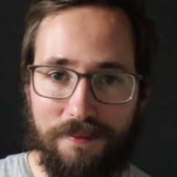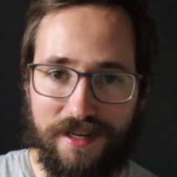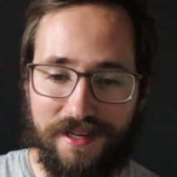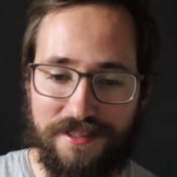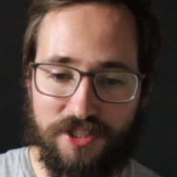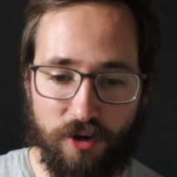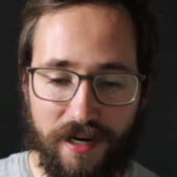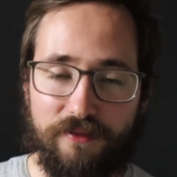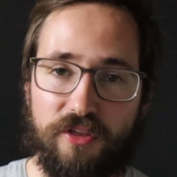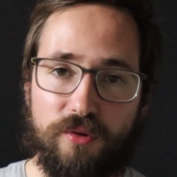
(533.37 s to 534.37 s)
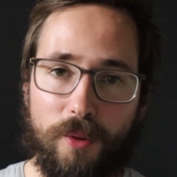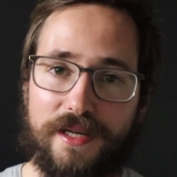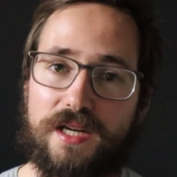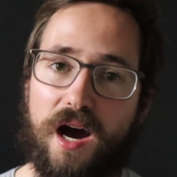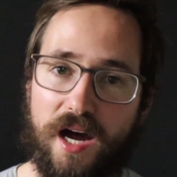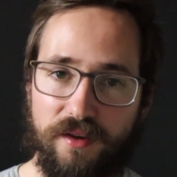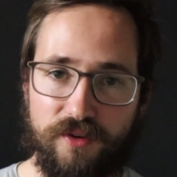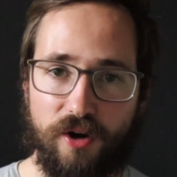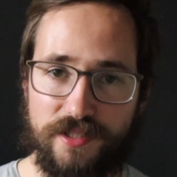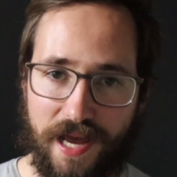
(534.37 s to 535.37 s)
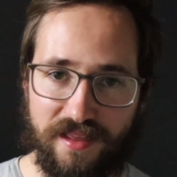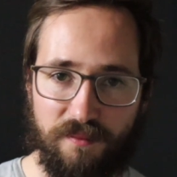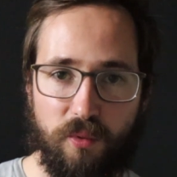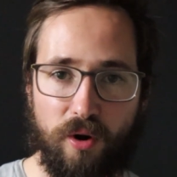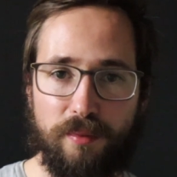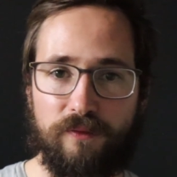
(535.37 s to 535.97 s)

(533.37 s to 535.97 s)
because you're going to have to throw a ton of darts at the board